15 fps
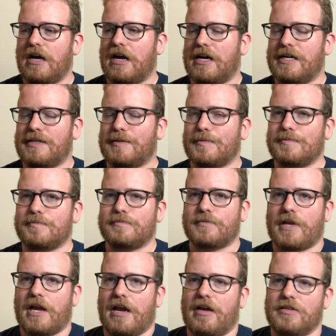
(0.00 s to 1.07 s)
Um,
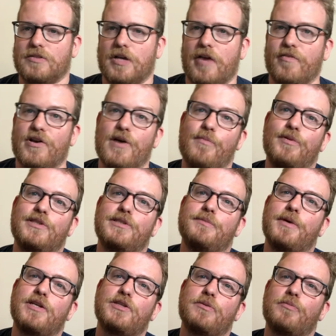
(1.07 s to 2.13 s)
I also have a couple
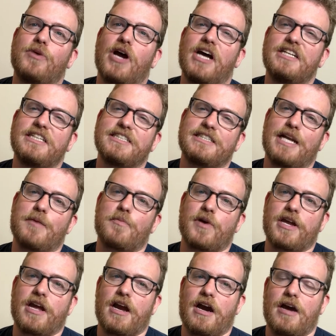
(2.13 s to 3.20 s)
special projects that I'm
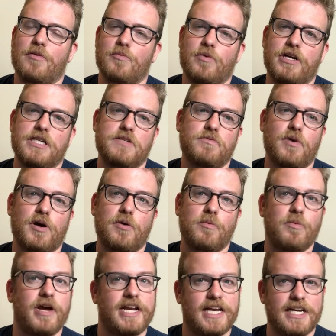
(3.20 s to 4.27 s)
working on. One is for a
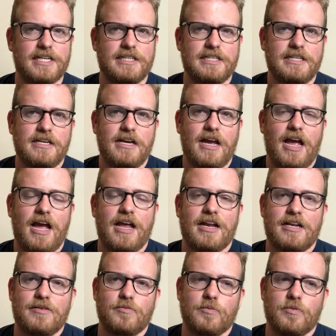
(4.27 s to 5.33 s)
wedding,
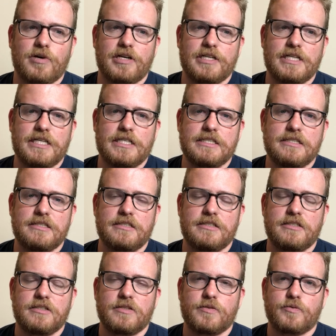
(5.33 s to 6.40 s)
and one
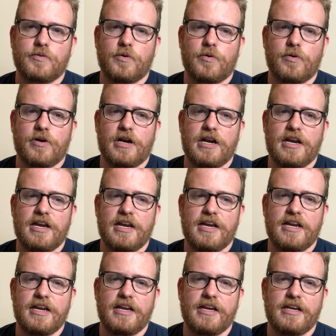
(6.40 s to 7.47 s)
is for
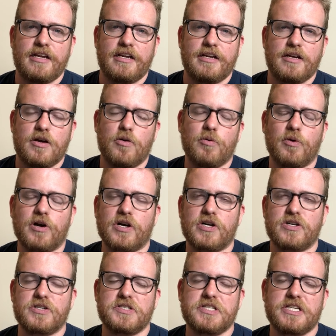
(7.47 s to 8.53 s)
a
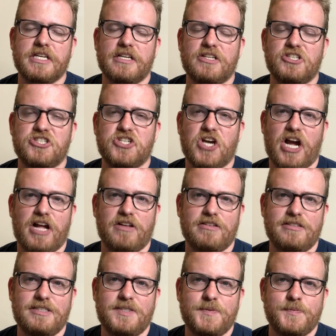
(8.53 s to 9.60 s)
coworker's
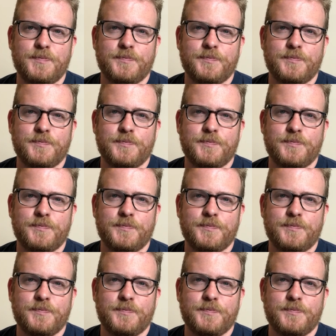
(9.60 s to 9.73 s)
child.